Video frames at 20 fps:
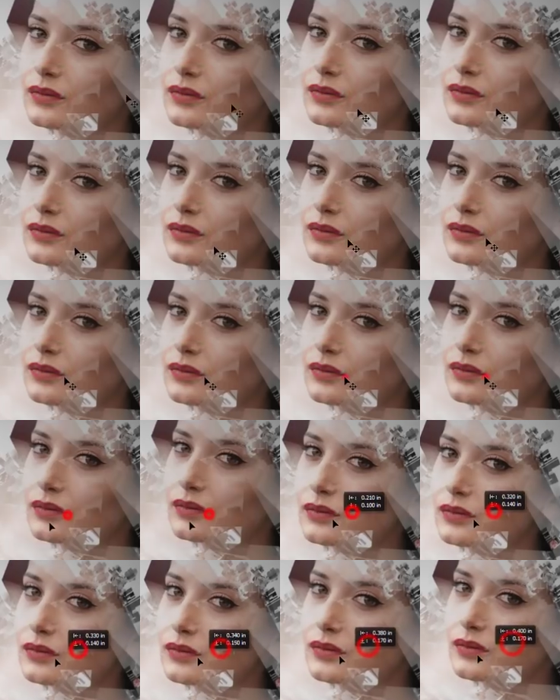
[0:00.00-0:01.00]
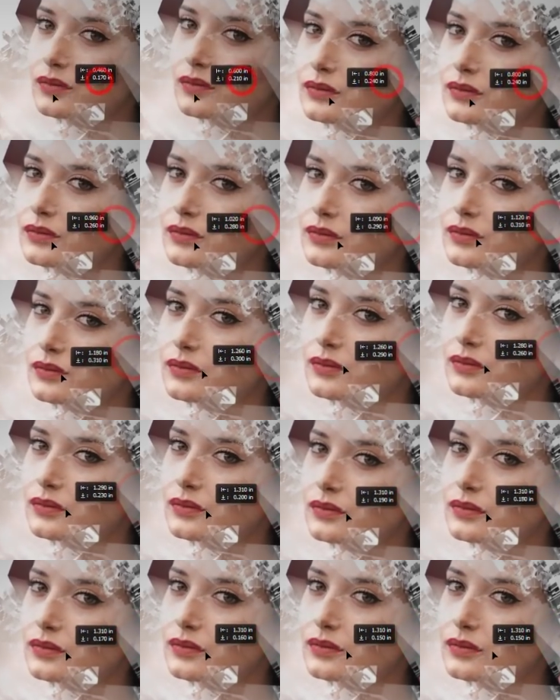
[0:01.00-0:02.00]
reduce this layer.
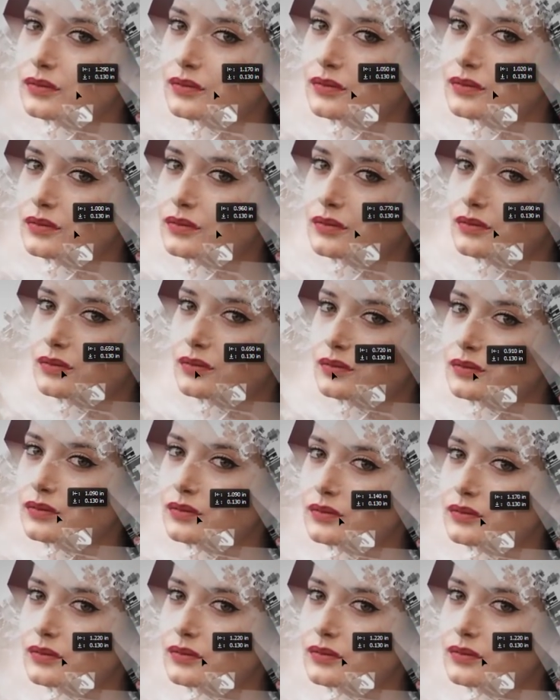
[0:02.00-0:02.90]
So I'll move